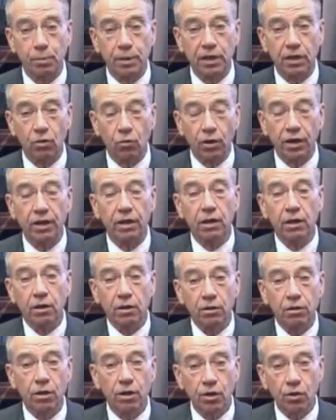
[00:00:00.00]
to be doing.
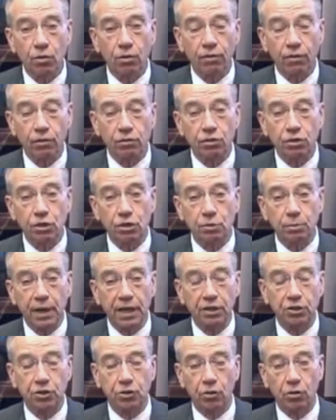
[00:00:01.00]
The universities
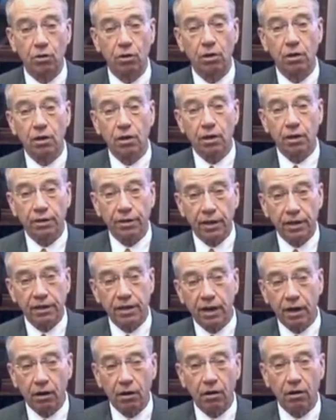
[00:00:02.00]
make sure that
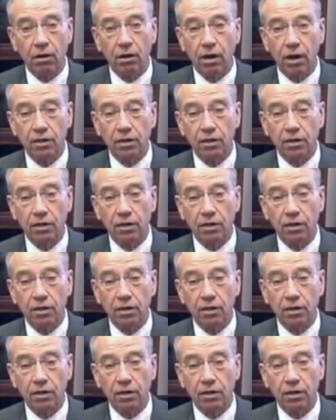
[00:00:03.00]
their